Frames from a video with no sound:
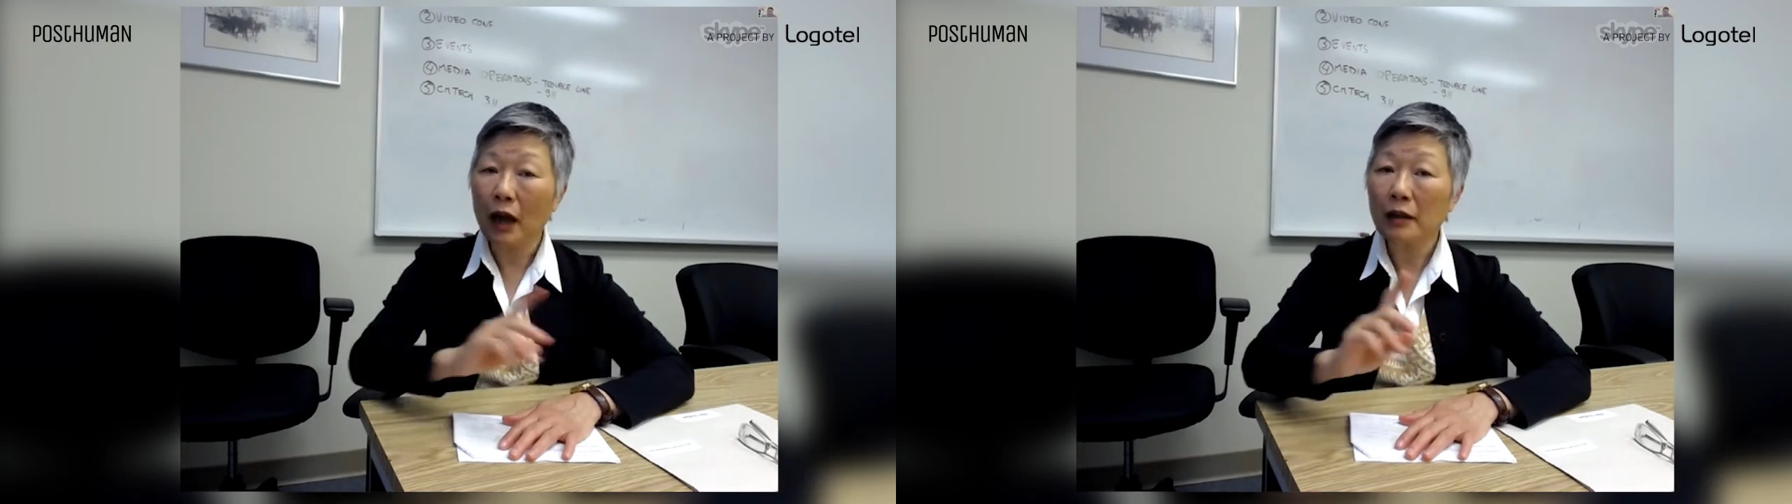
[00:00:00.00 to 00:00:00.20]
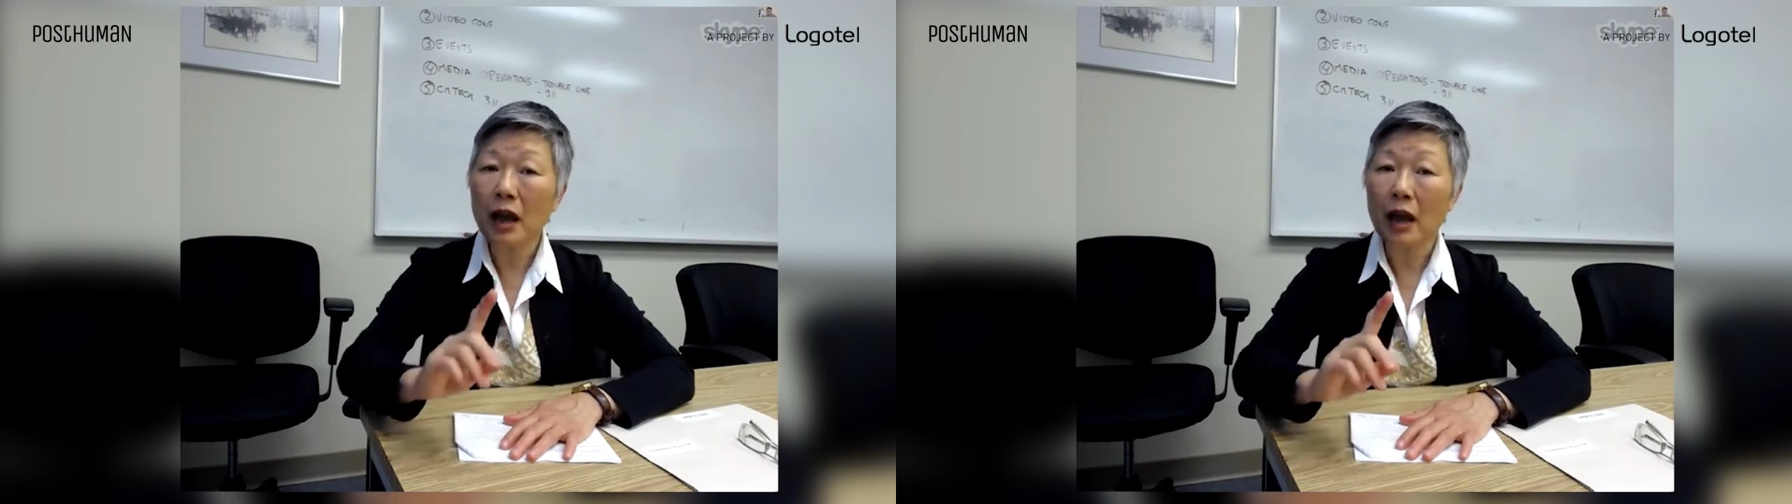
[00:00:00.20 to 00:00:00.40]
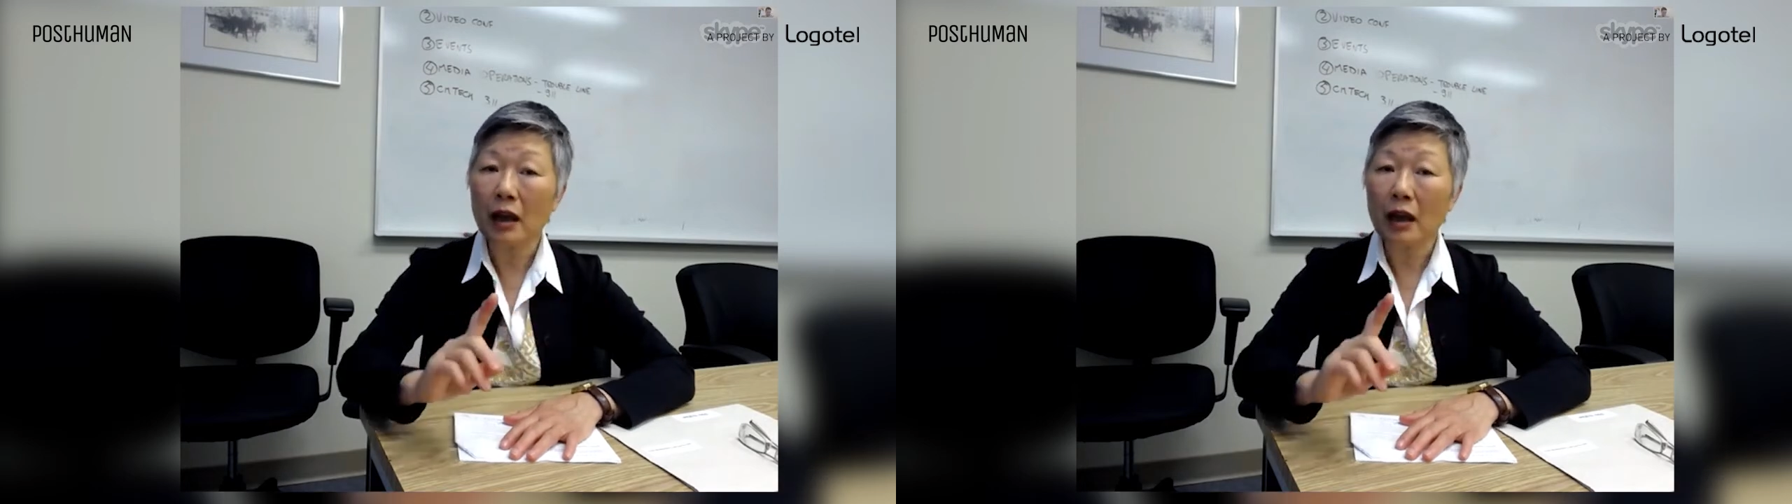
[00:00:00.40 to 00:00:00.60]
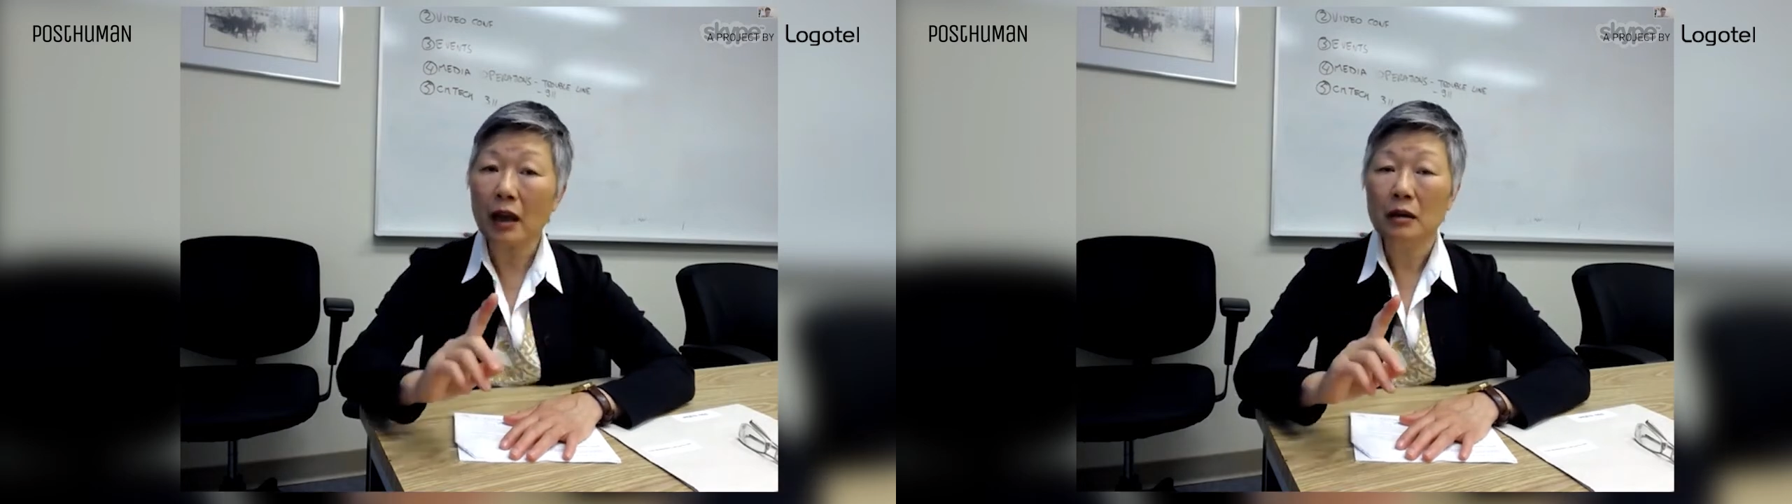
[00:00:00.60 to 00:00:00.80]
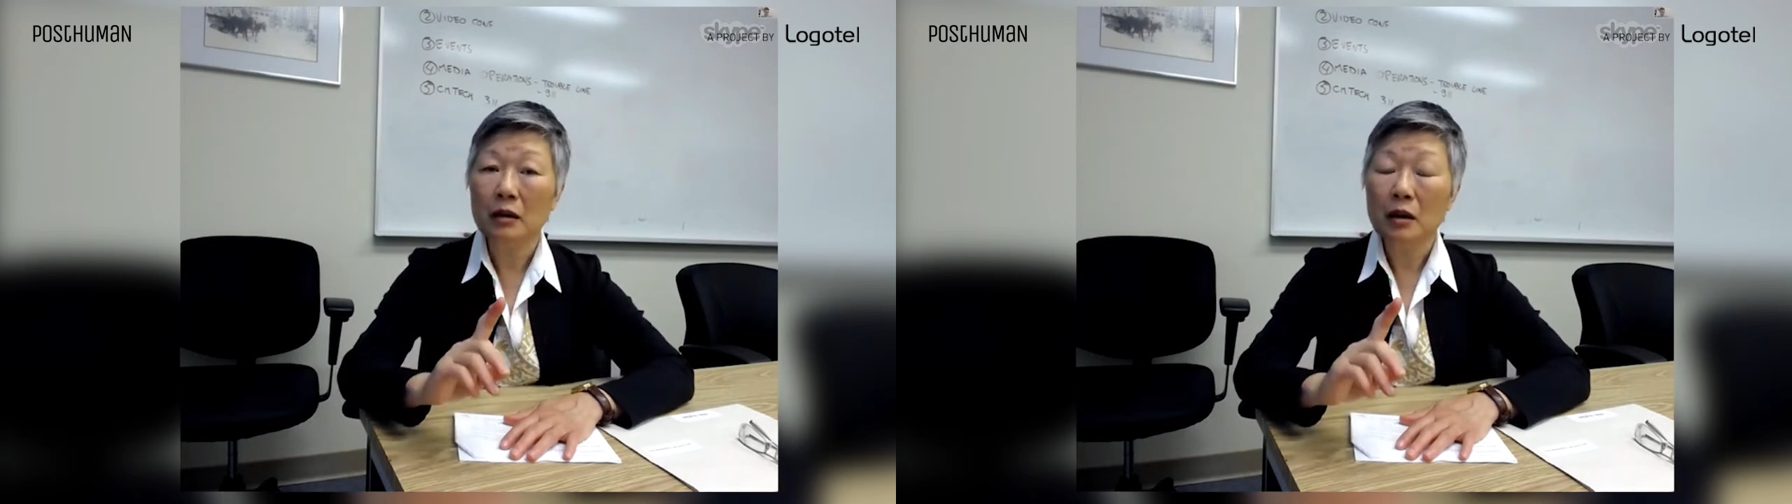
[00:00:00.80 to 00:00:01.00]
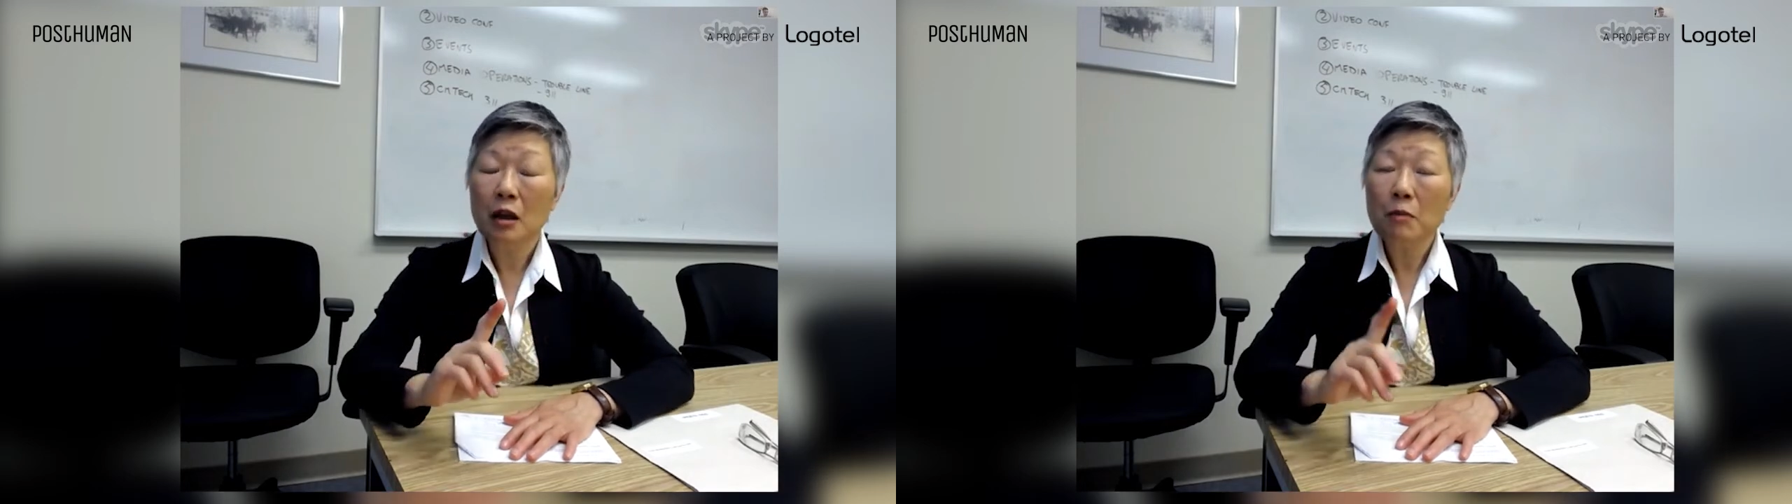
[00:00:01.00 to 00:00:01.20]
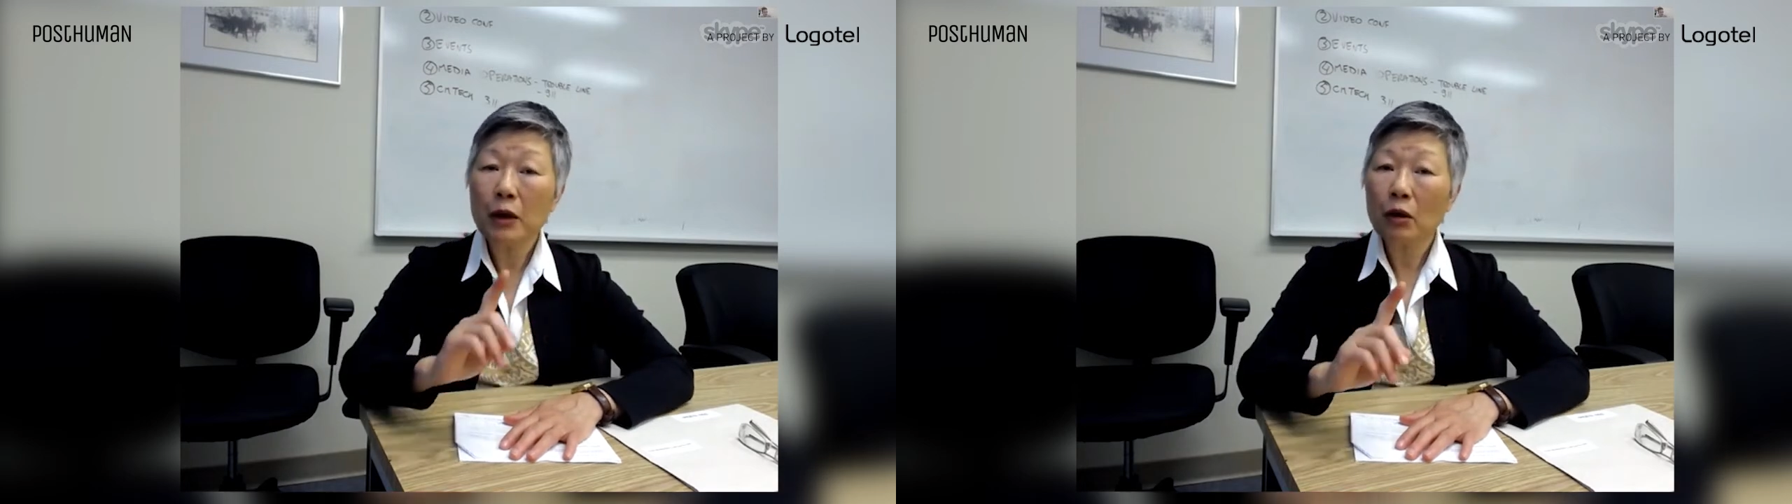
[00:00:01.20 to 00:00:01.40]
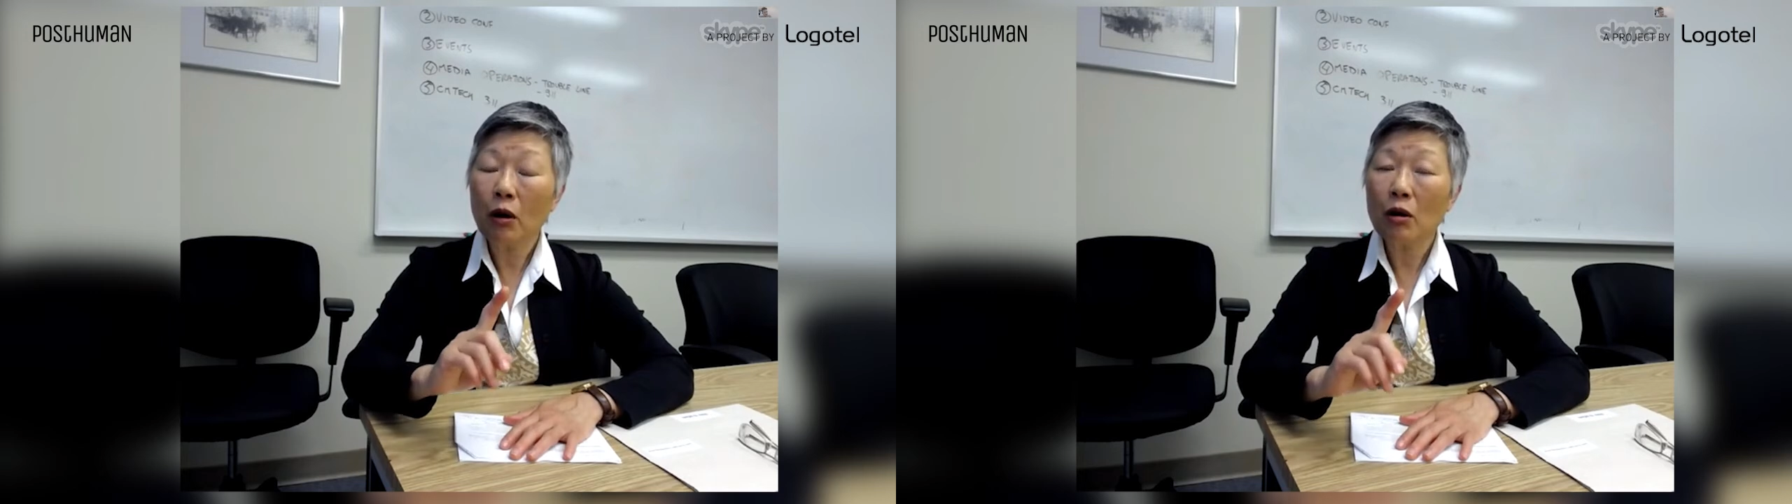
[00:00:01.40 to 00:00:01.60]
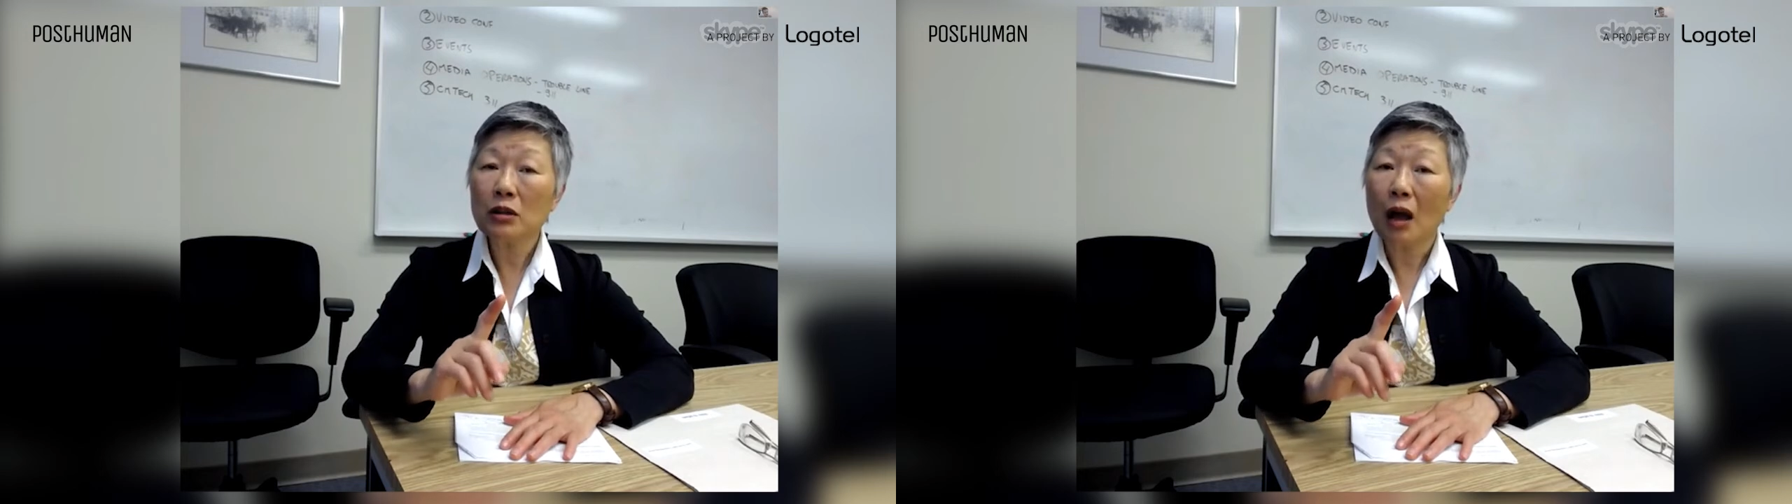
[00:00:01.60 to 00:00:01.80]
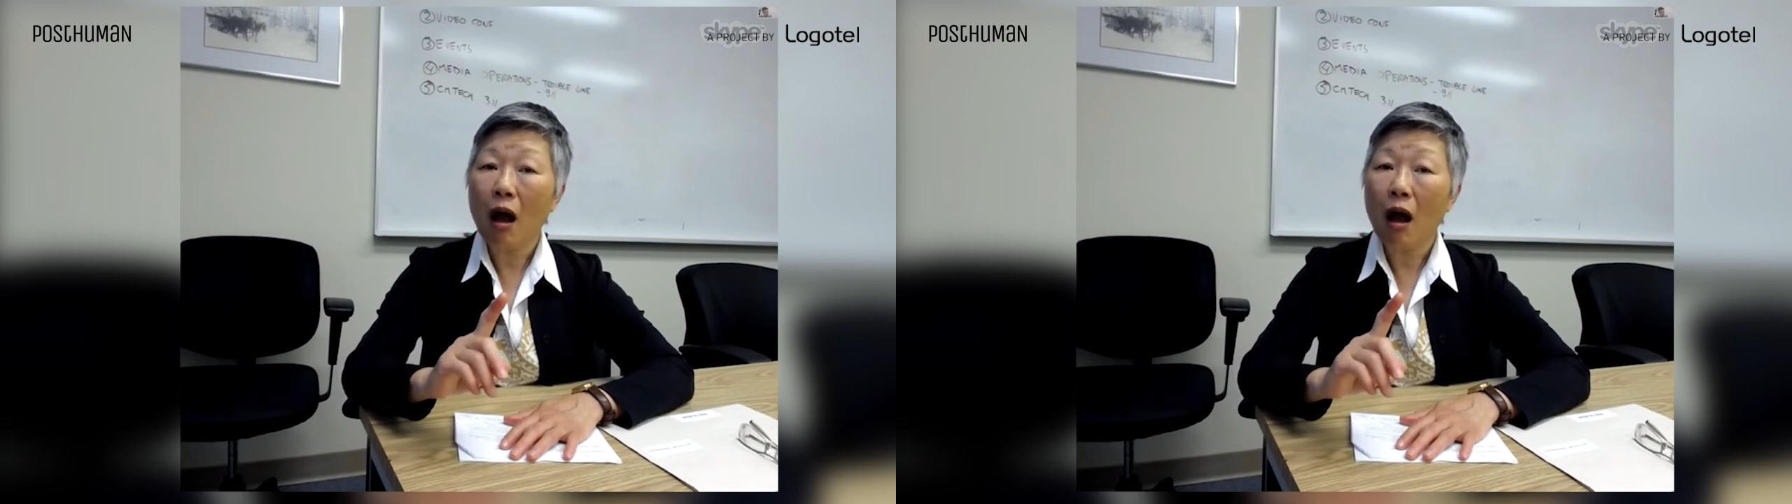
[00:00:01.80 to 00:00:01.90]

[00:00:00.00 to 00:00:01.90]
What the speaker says: And yet, because